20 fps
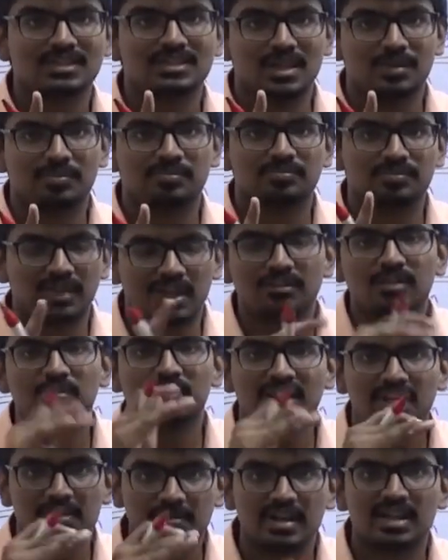step, I will
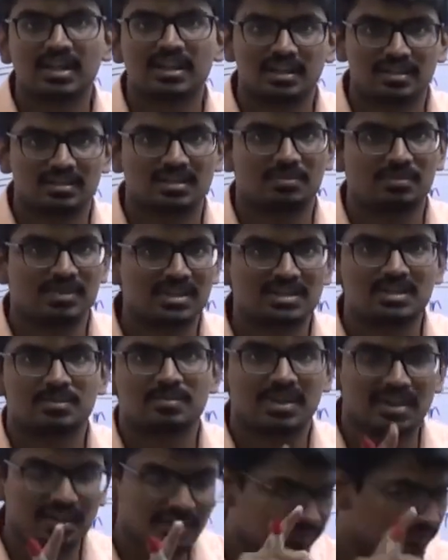be explaining in a step-by-step
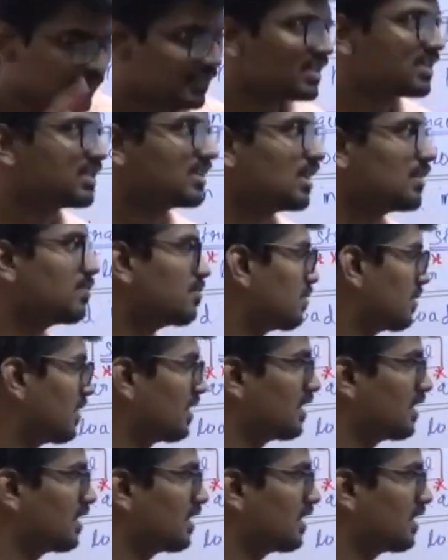manner. First step,